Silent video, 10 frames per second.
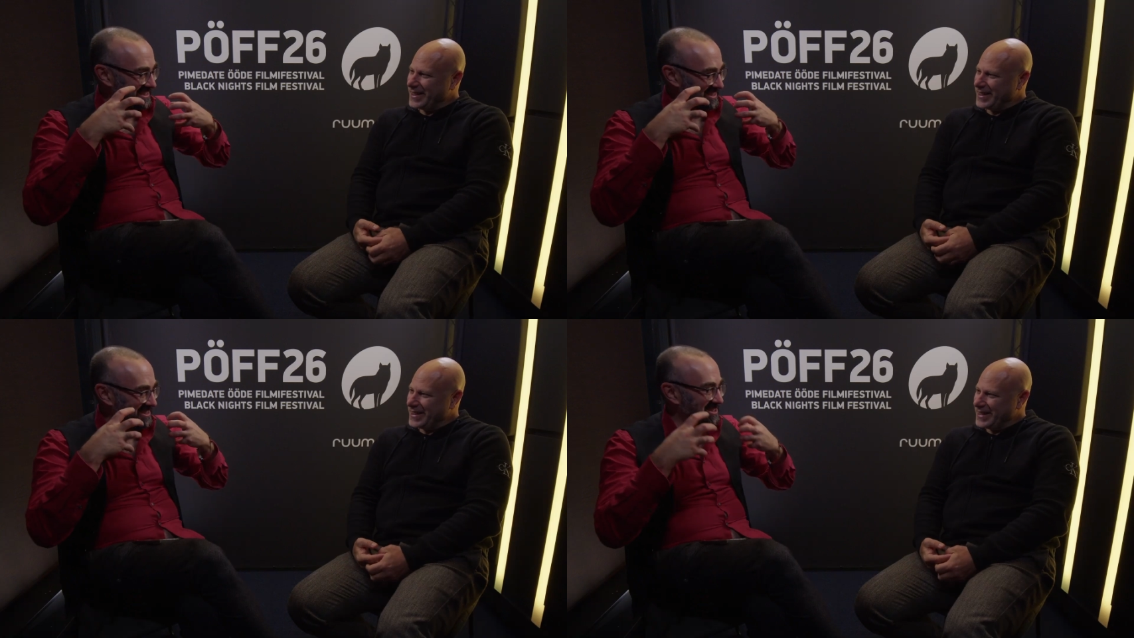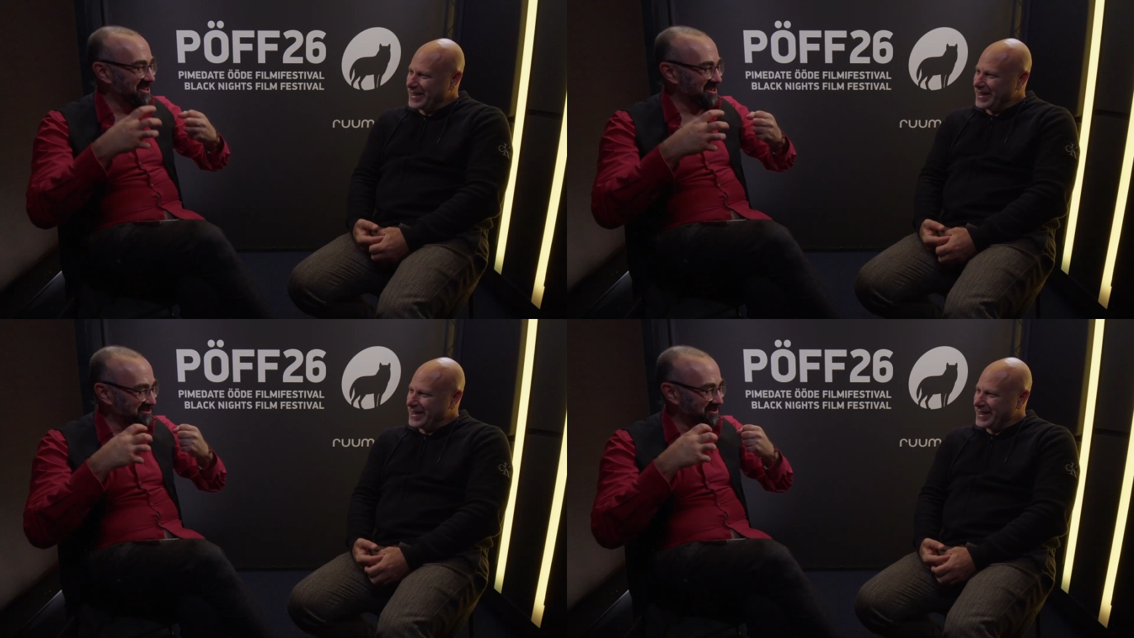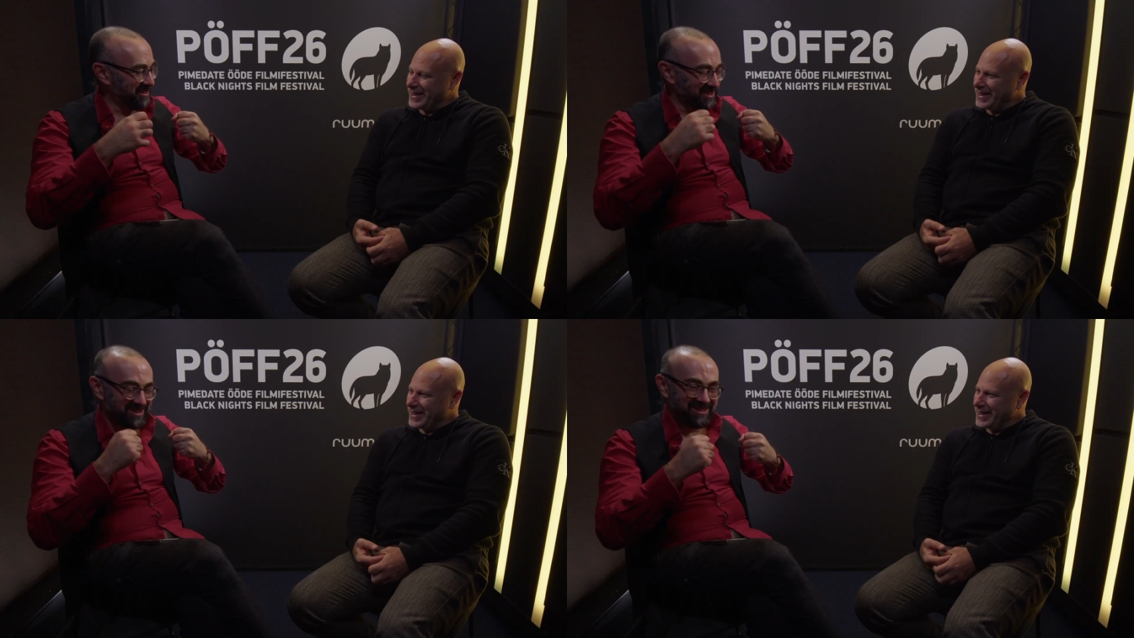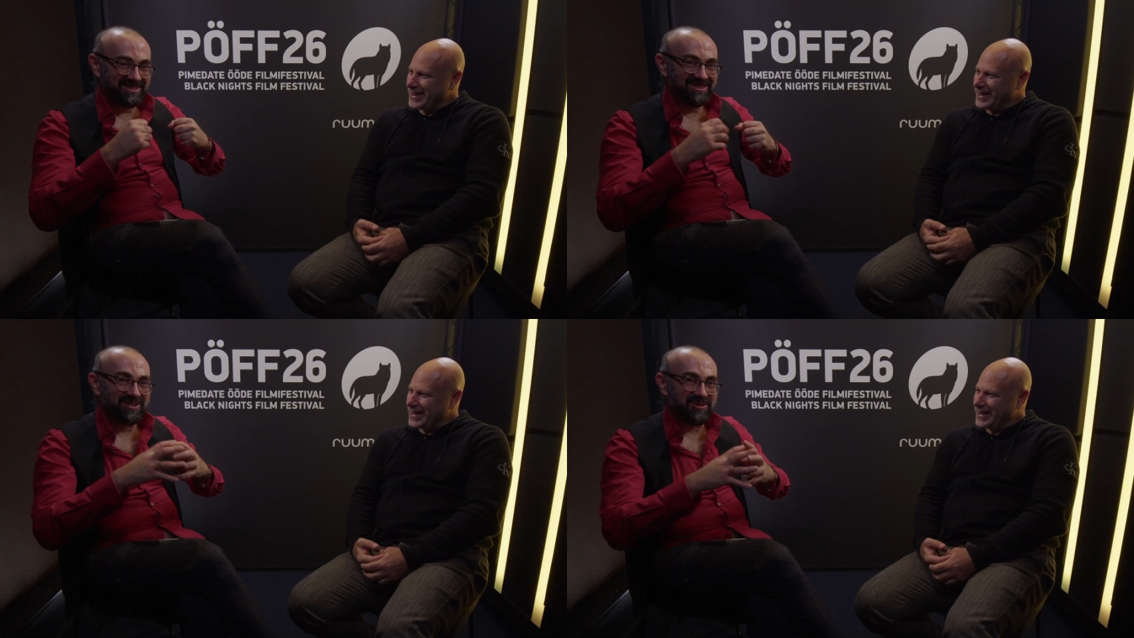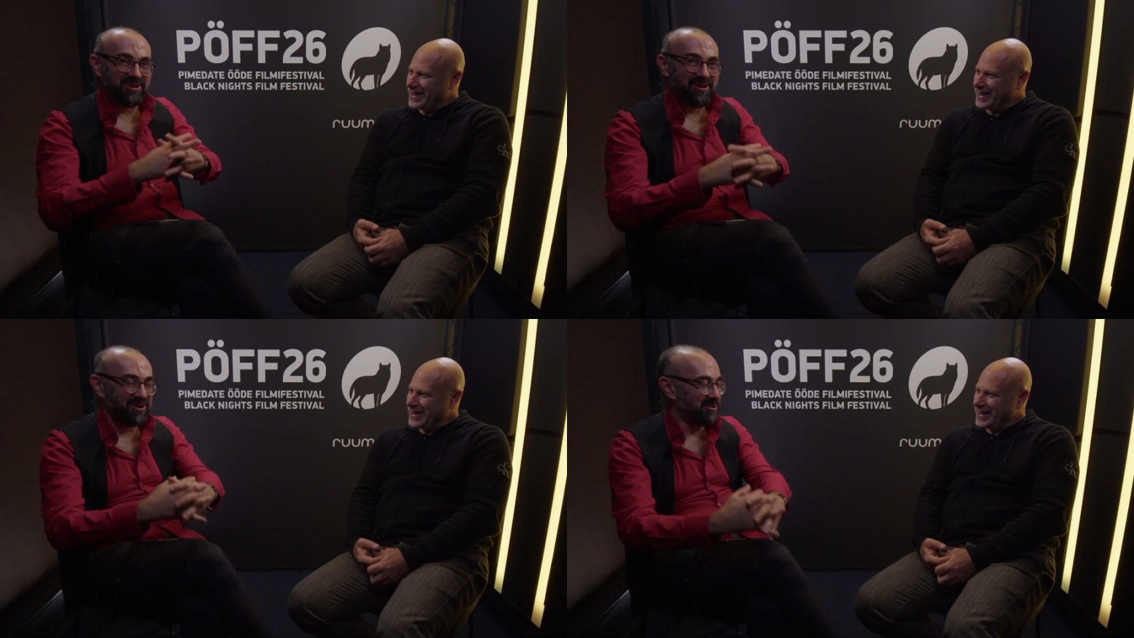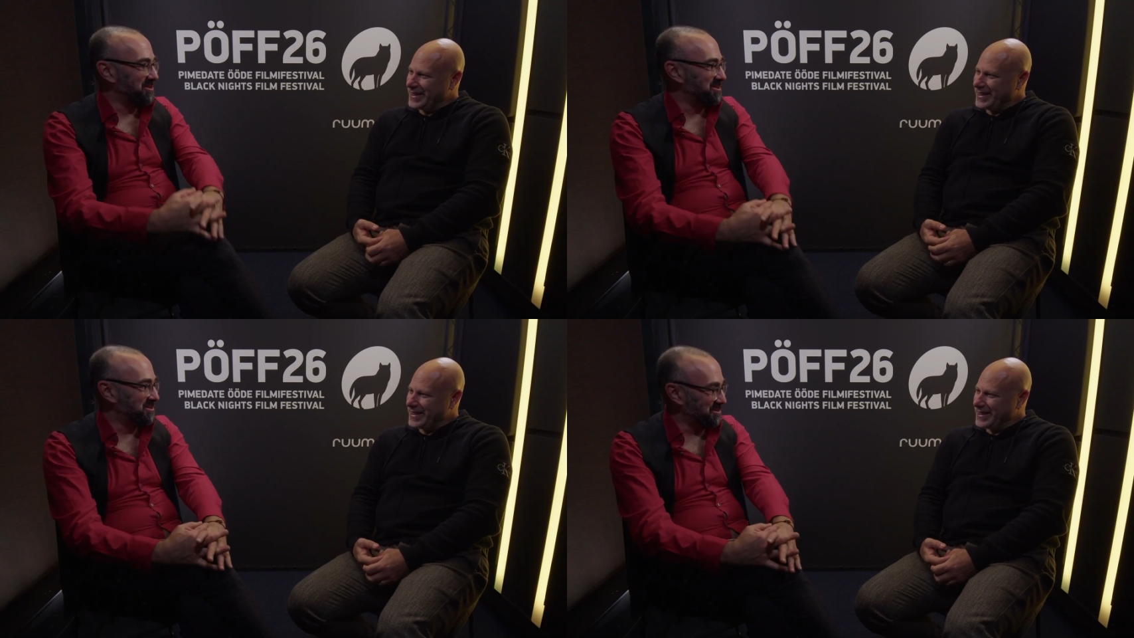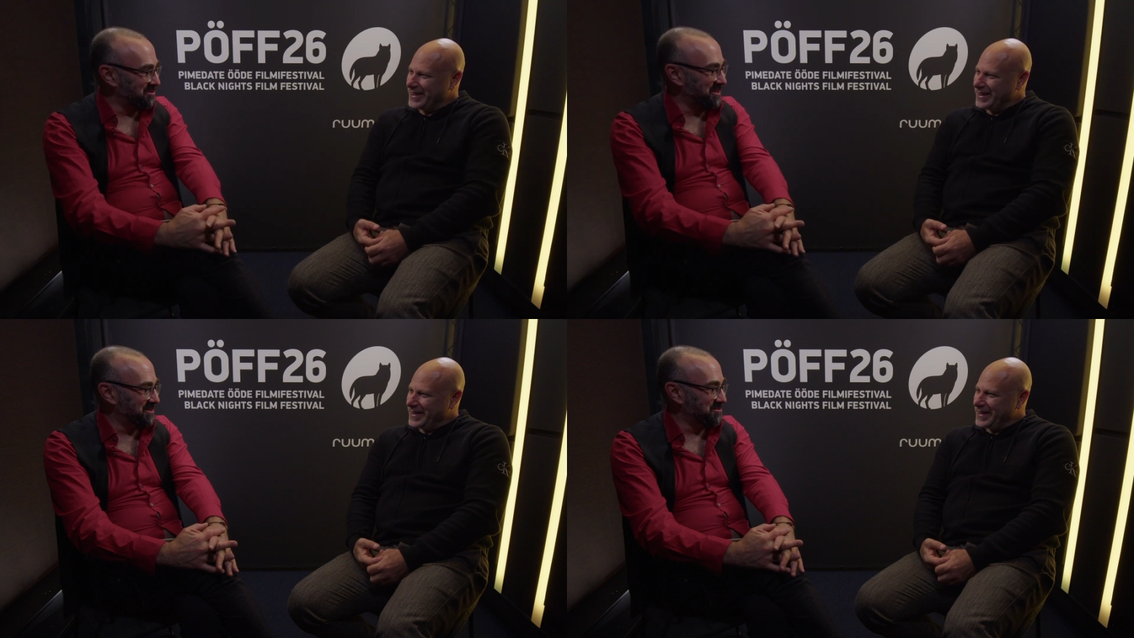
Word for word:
Speaker 1: a lot of things going on on the screen.